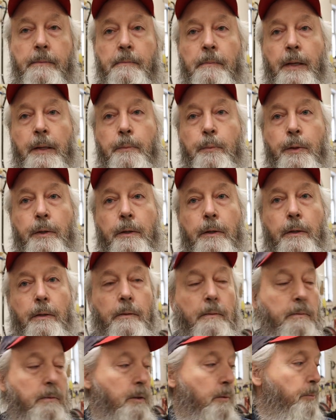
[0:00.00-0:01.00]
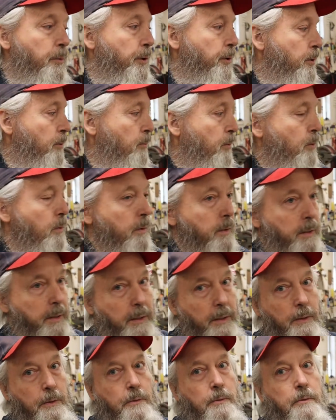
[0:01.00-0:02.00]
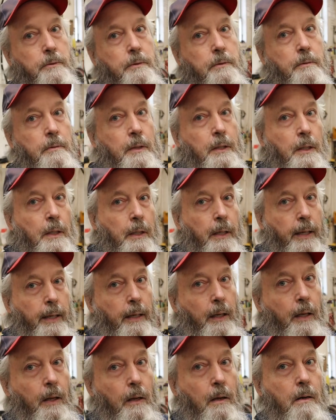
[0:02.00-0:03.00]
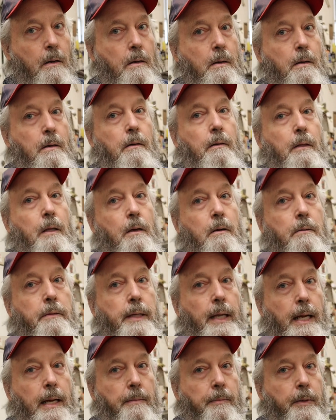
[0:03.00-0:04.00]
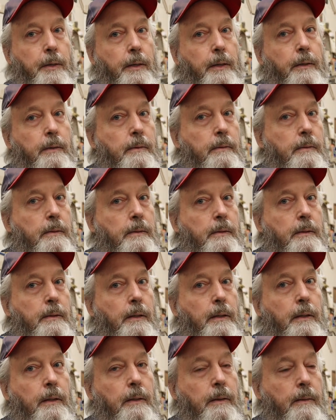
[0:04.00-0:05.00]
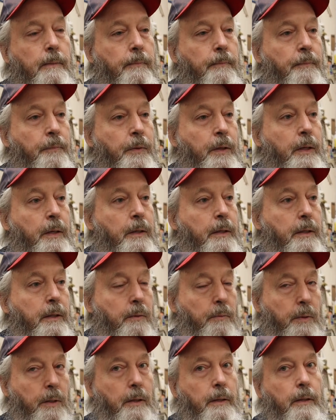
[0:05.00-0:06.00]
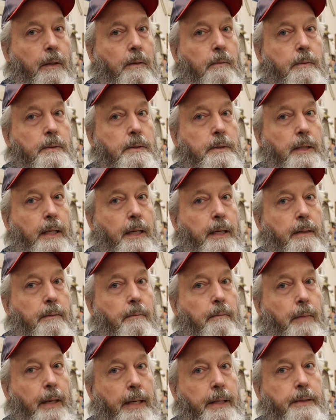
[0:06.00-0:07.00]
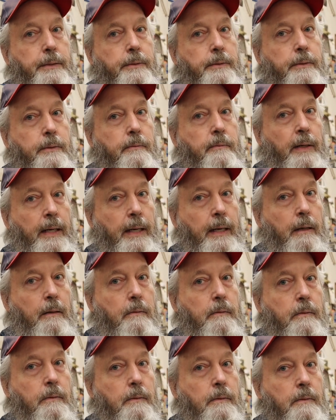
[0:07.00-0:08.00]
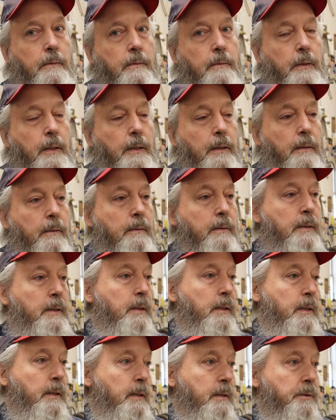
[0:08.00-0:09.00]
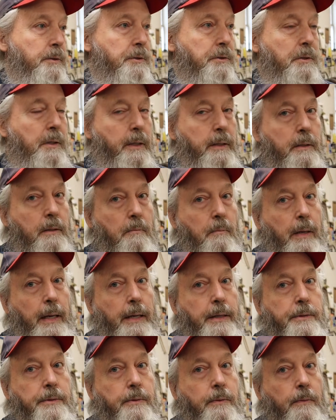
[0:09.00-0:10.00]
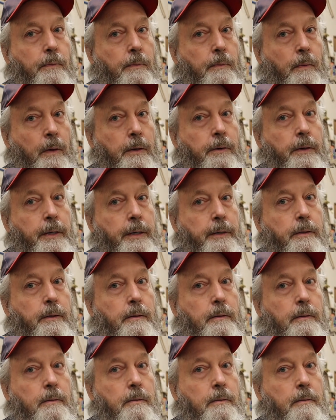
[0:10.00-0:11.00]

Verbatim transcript: They put a computer board in those a long time ago. The really old ones had a manual valve, just like the manual water heater